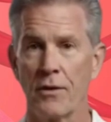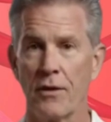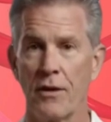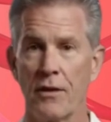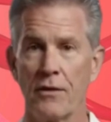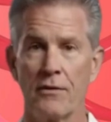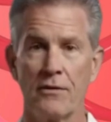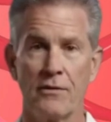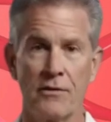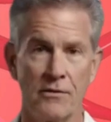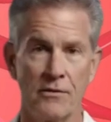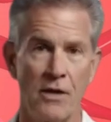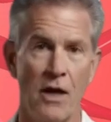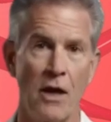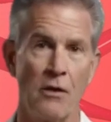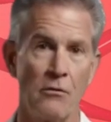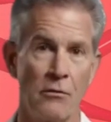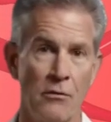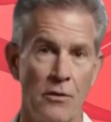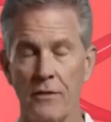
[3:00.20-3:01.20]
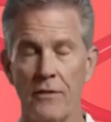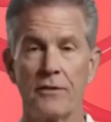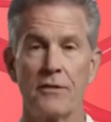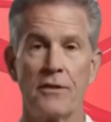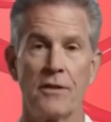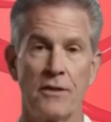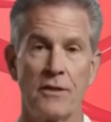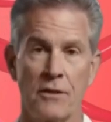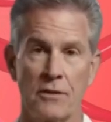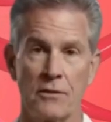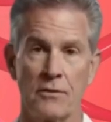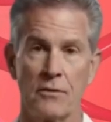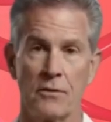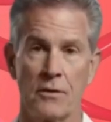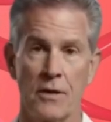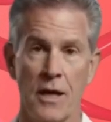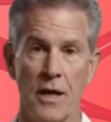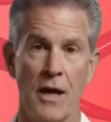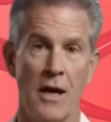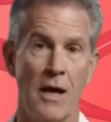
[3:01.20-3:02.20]
at a moderate pace,
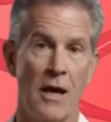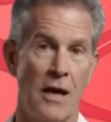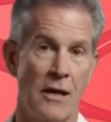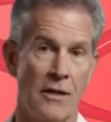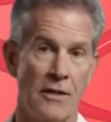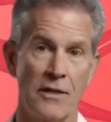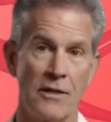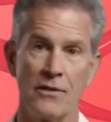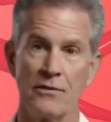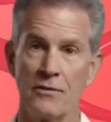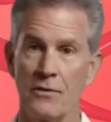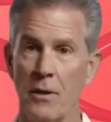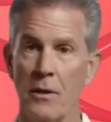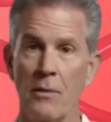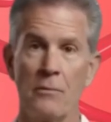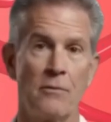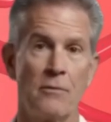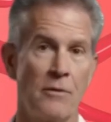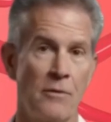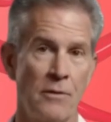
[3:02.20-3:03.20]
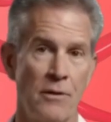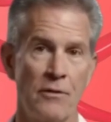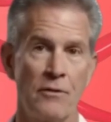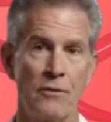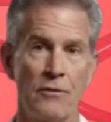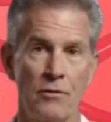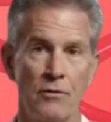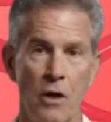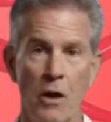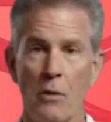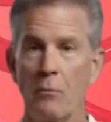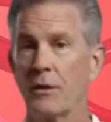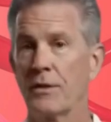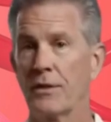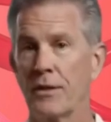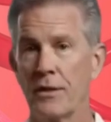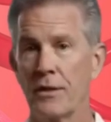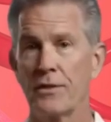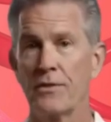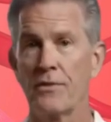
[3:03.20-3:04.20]
encourages better blood flow.
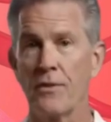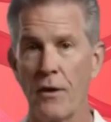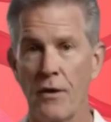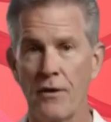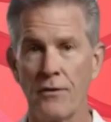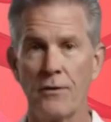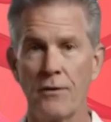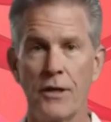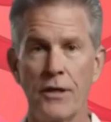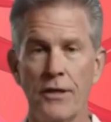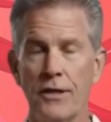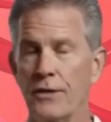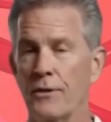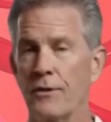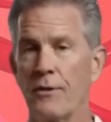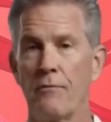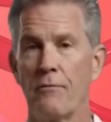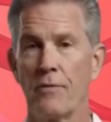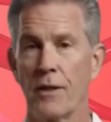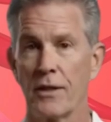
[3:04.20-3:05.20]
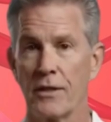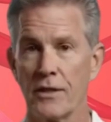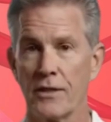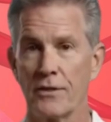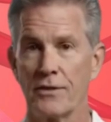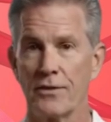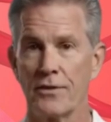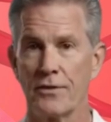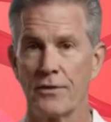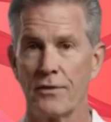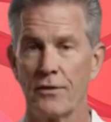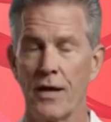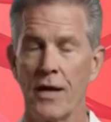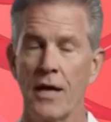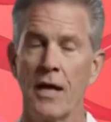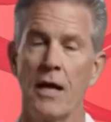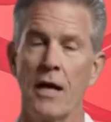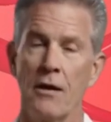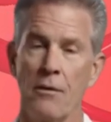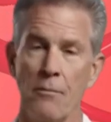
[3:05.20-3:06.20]
Maintaining a diet rich in
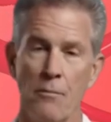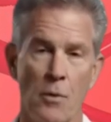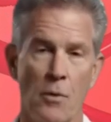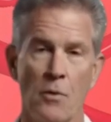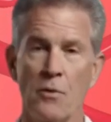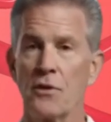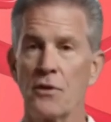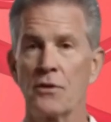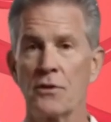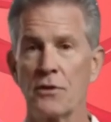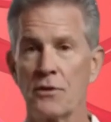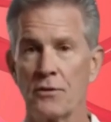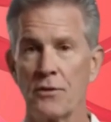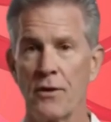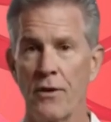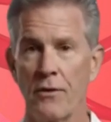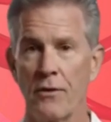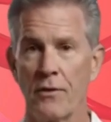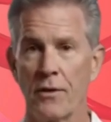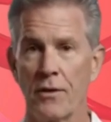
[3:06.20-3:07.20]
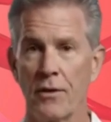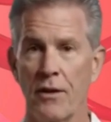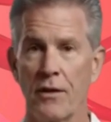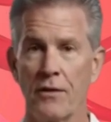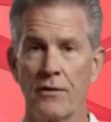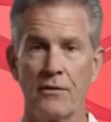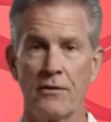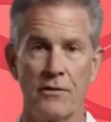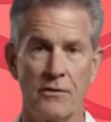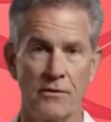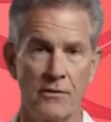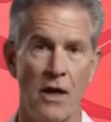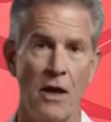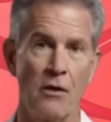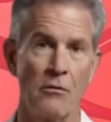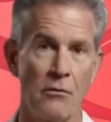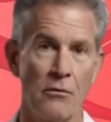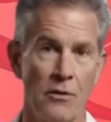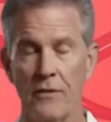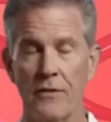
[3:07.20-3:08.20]
heart-friendly foods helps keep arteries
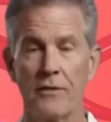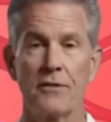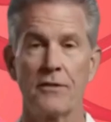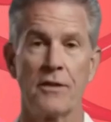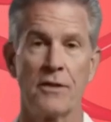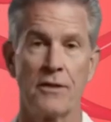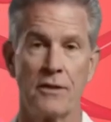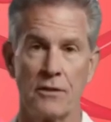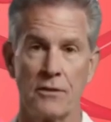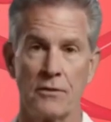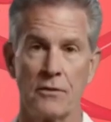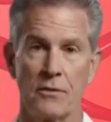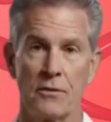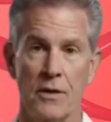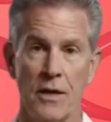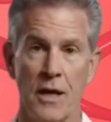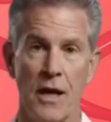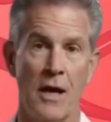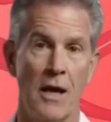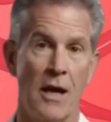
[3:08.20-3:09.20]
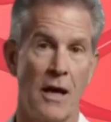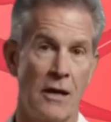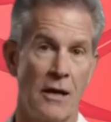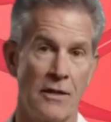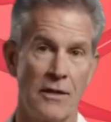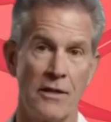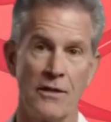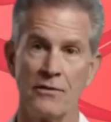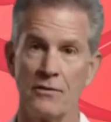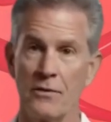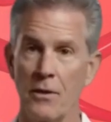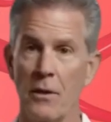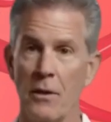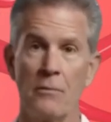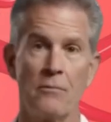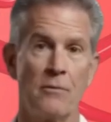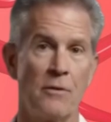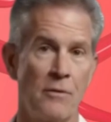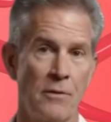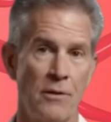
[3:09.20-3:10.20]
clear. If pain in your legs
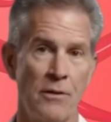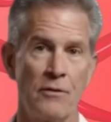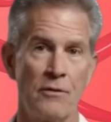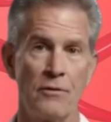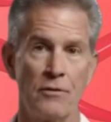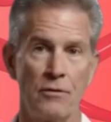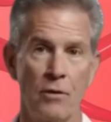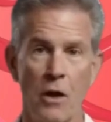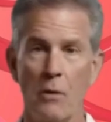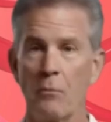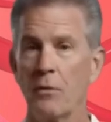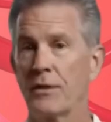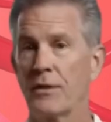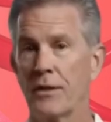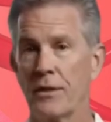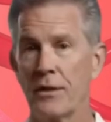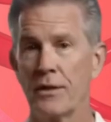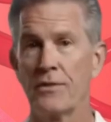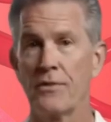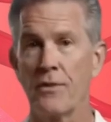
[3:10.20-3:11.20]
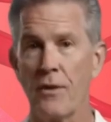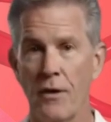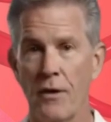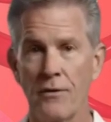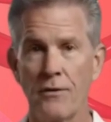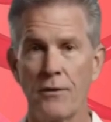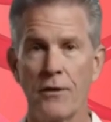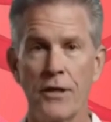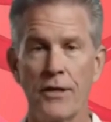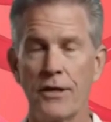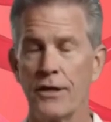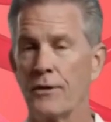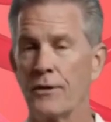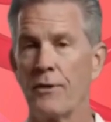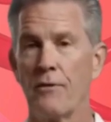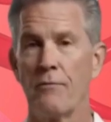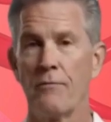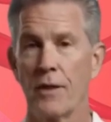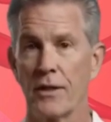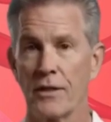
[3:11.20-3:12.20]
occurs frequently with movement, seeking
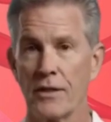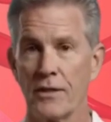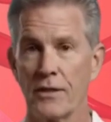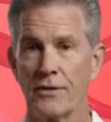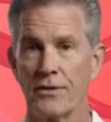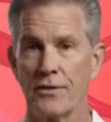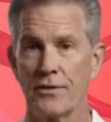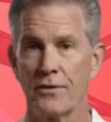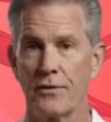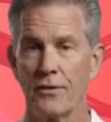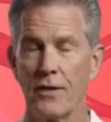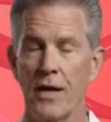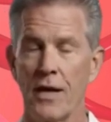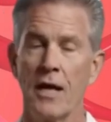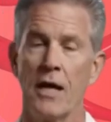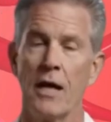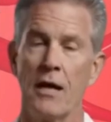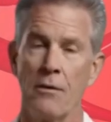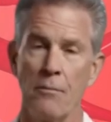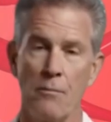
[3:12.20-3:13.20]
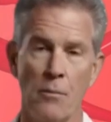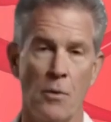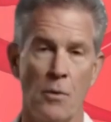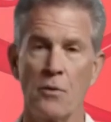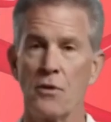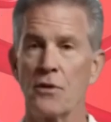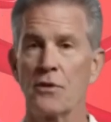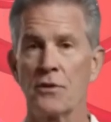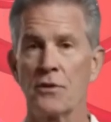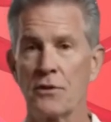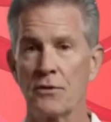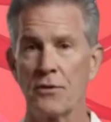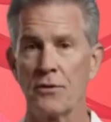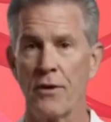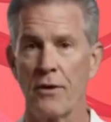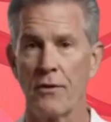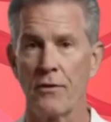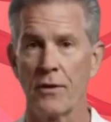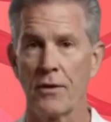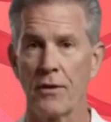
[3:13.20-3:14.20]
medical advice is crucial.
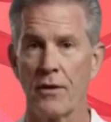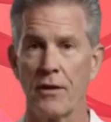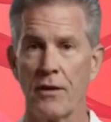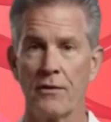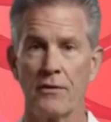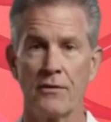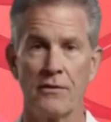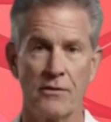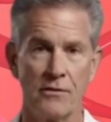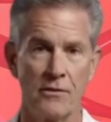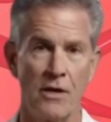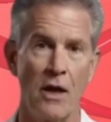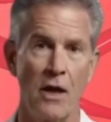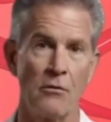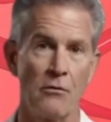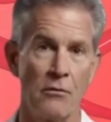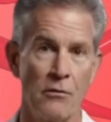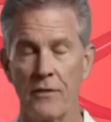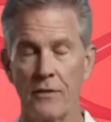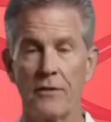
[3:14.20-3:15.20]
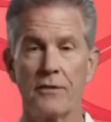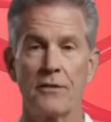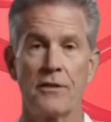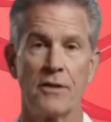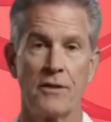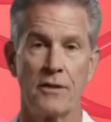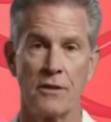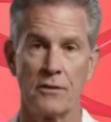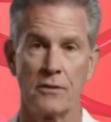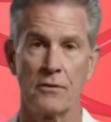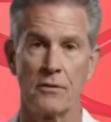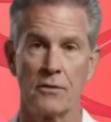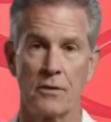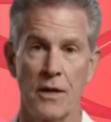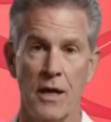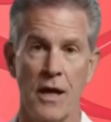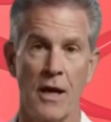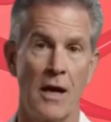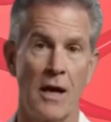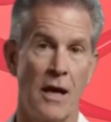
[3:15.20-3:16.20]
2. Numbness or
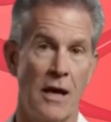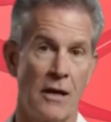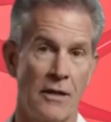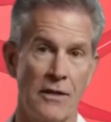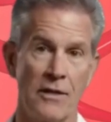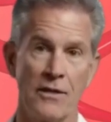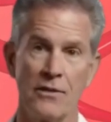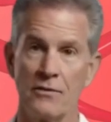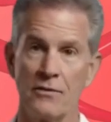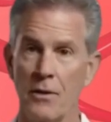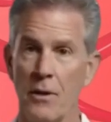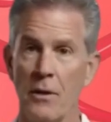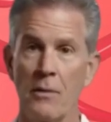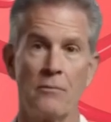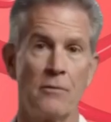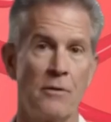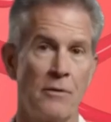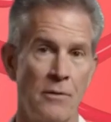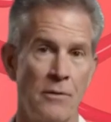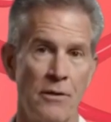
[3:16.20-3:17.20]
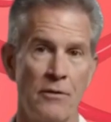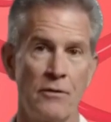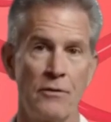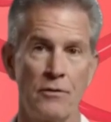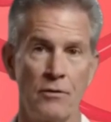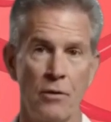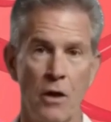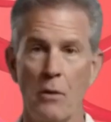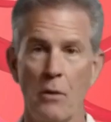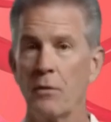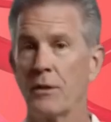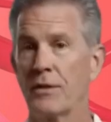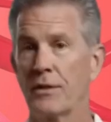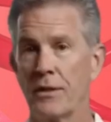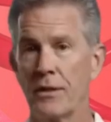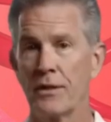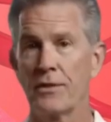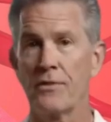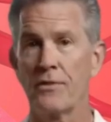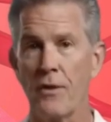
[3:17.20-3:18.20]
weakness in legs. When arteries
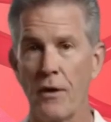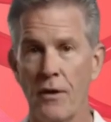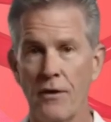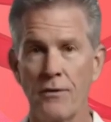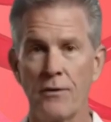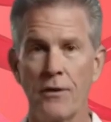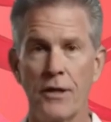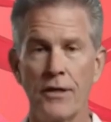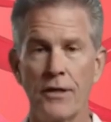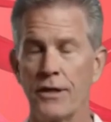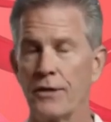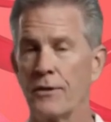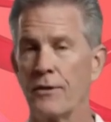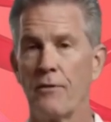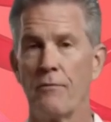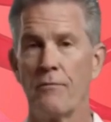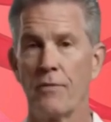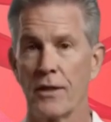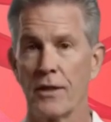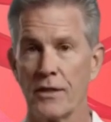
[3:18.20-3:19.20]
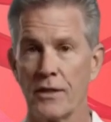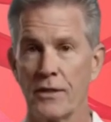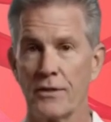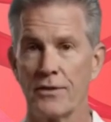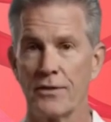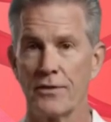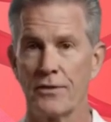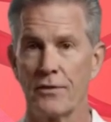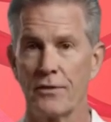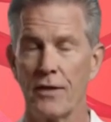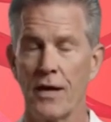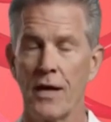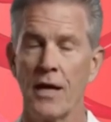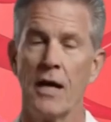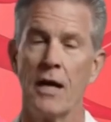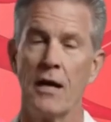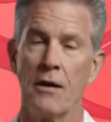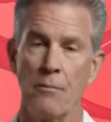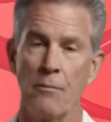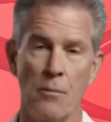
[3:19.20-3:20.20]
become blocked, the nerves and
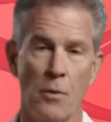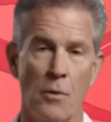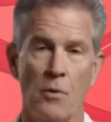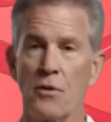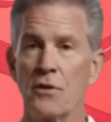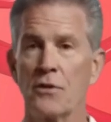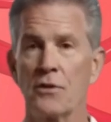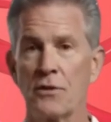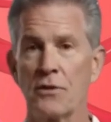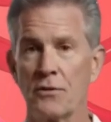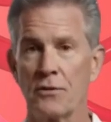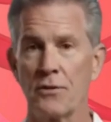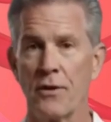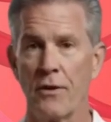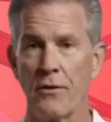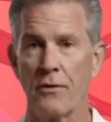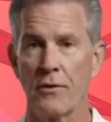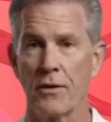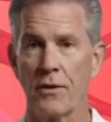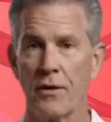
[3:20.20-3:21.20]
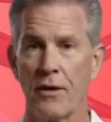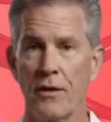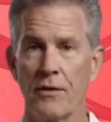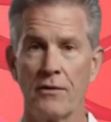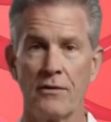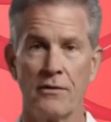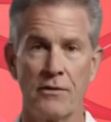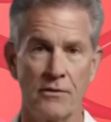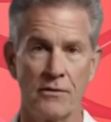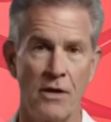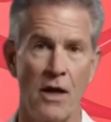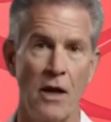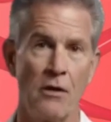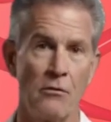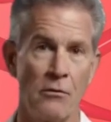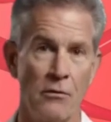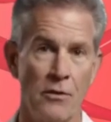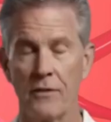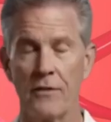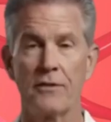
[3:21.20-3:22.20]
muscles in your legs struggle due to
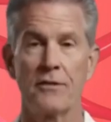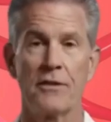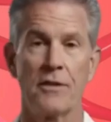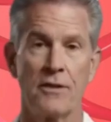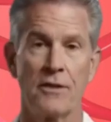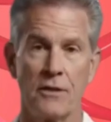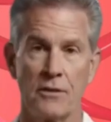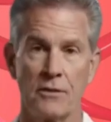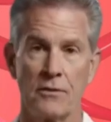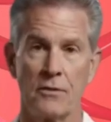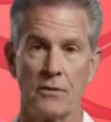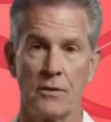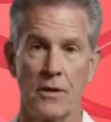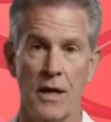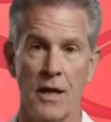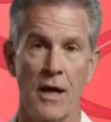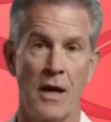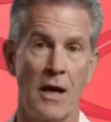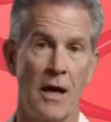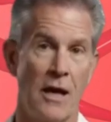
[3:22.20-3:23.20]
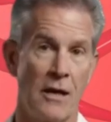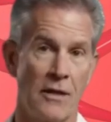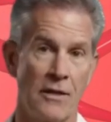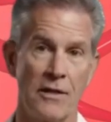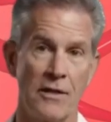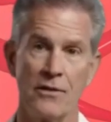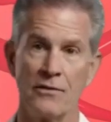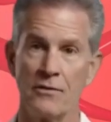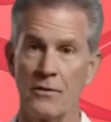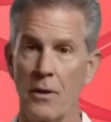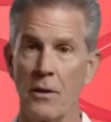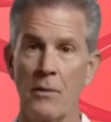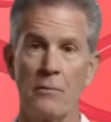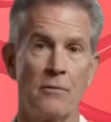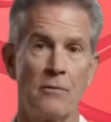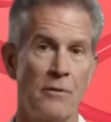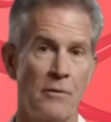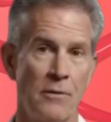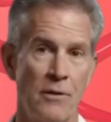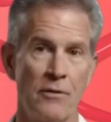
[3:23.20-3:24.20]
reduced blood supply, leading to
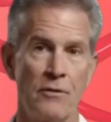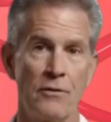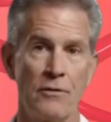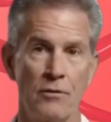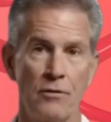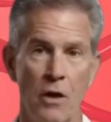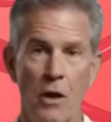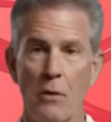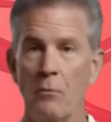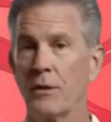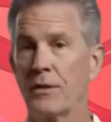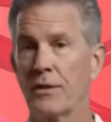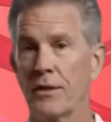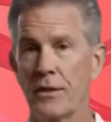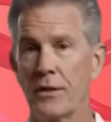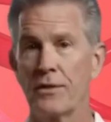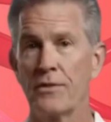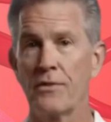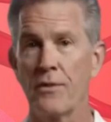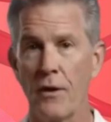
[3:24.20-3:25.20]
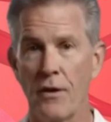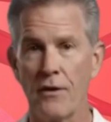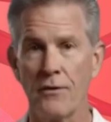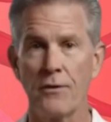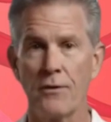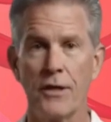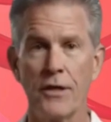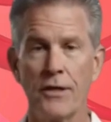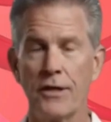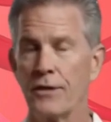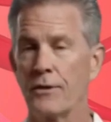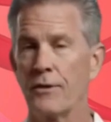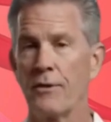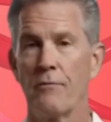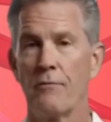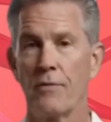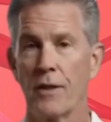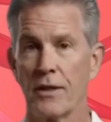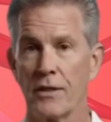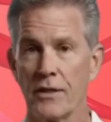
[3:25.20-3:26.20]
numbness, tingling, or persistent
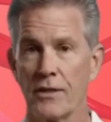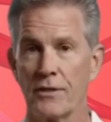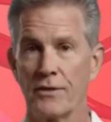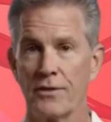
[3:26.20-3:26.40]
weakness.